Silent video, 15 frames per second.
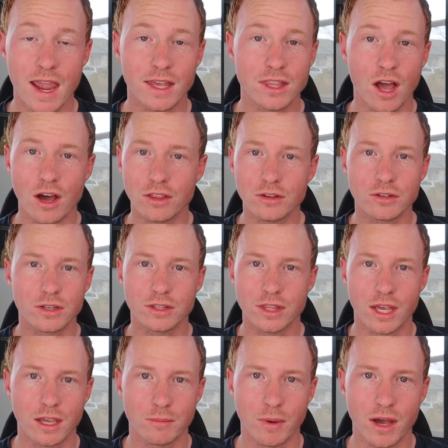And the other good
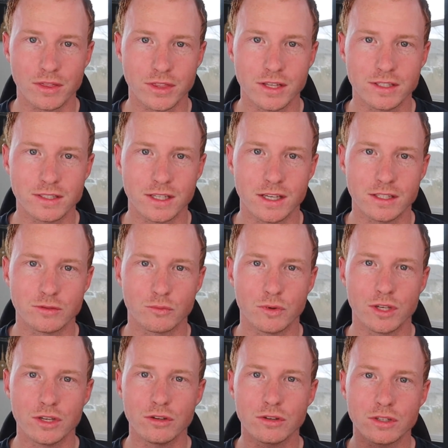thing about this is
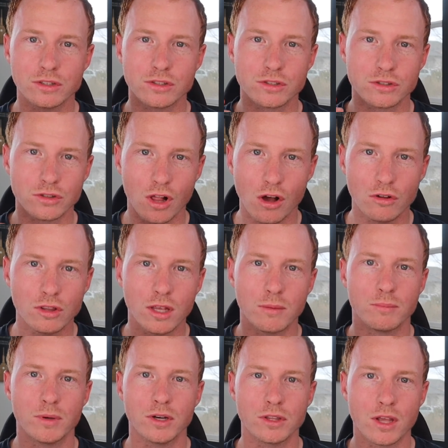when you can slowly
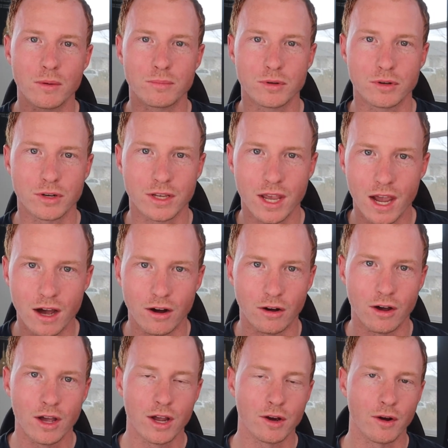build up your
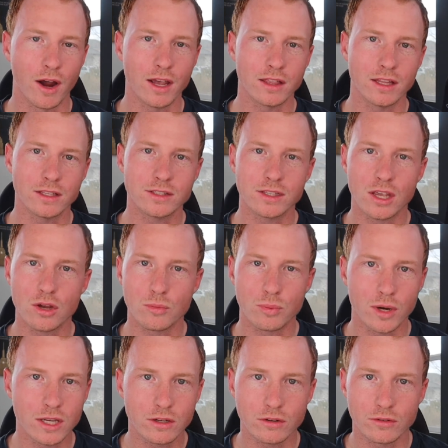account, right? Let's say you
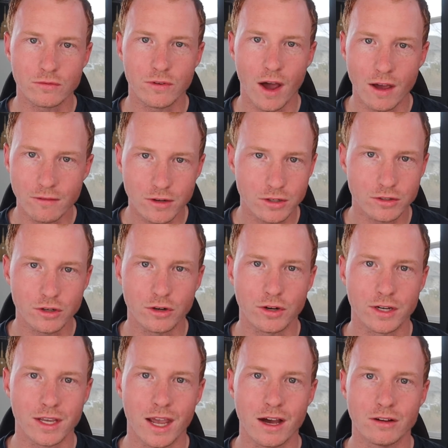bring your
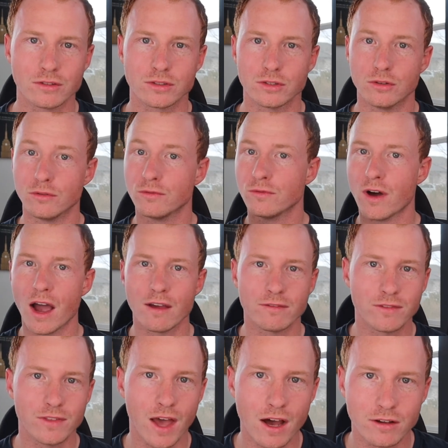$500 account to
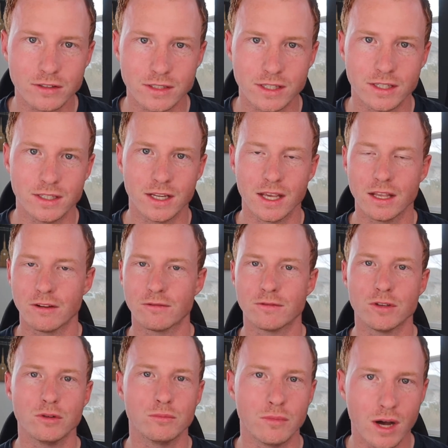$5,000 in a
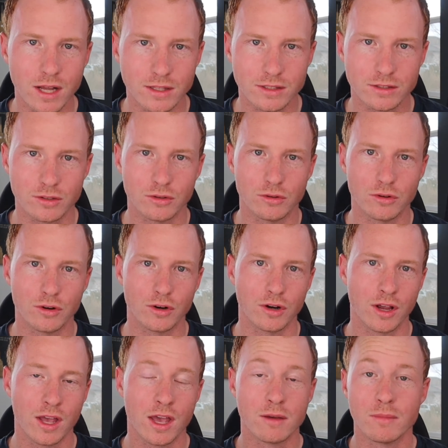few months
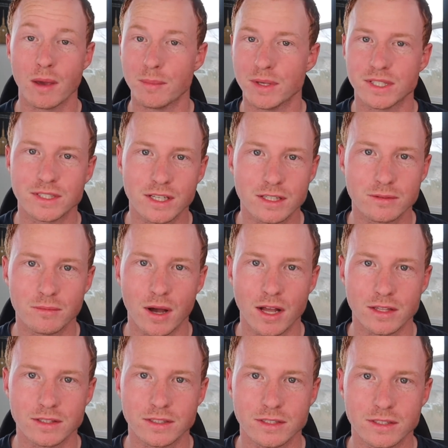or maybe 6
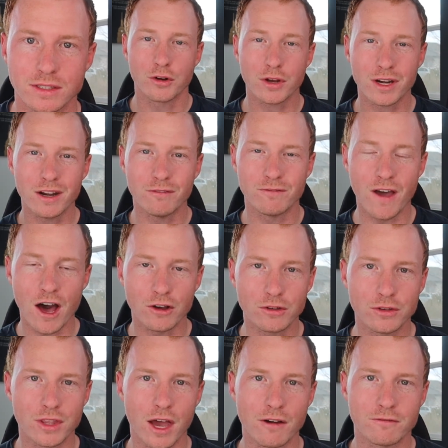months, you're gonna
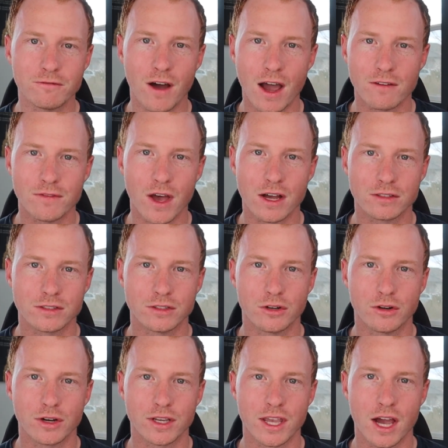value that
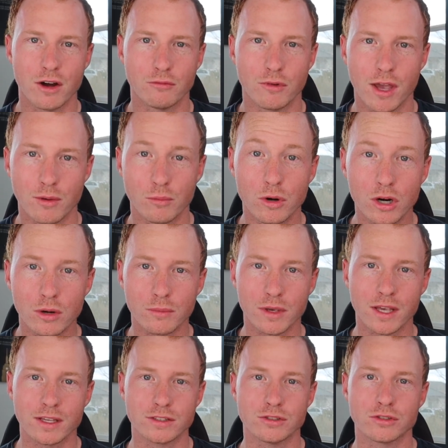$5,000 account way more
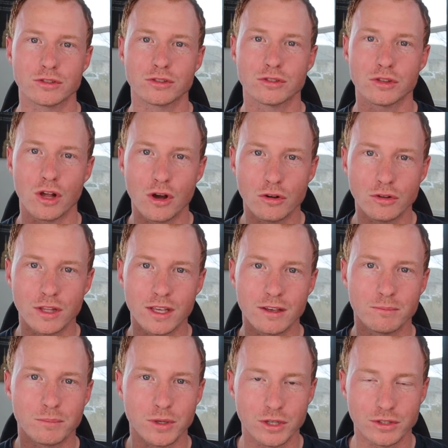because you slowly
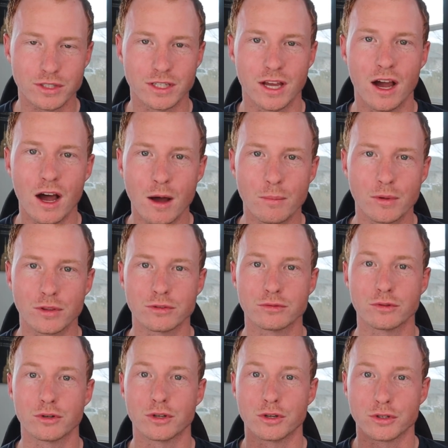built it up
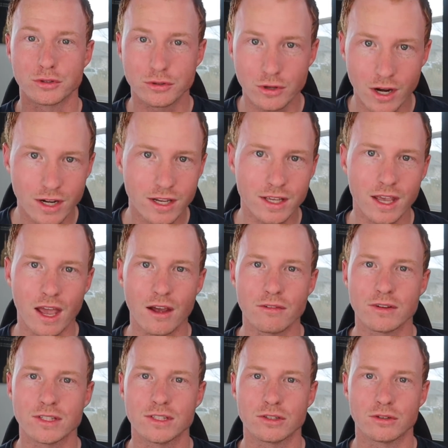through your trading
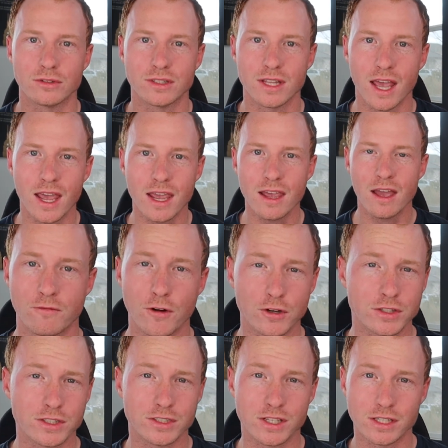every single day
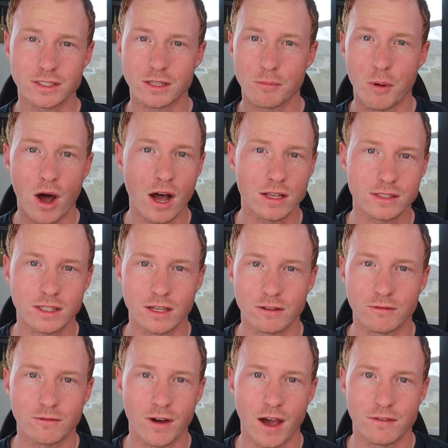versus just
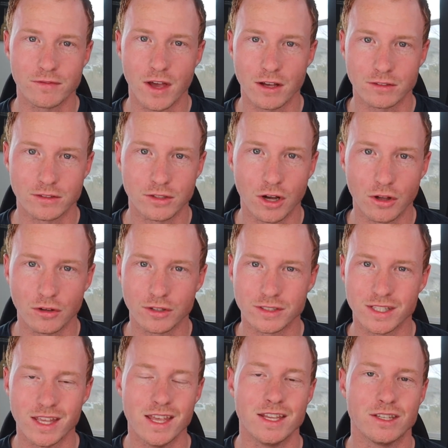depositing
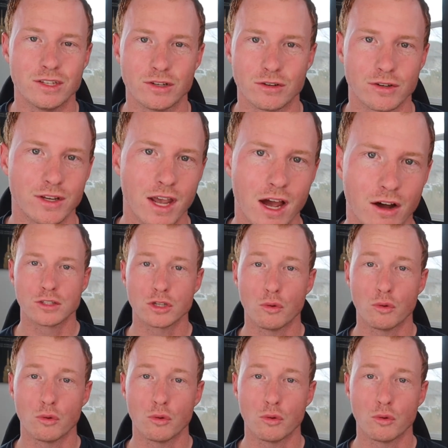$5,000 into your account.